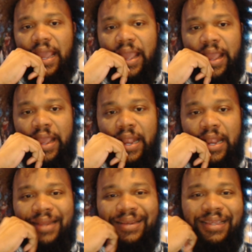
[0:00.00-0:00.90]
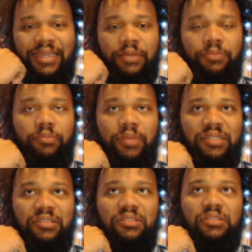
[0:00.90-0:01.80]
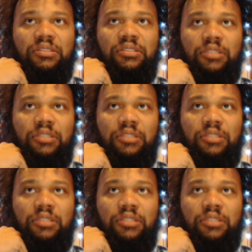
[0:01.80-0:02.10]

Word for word: and he missed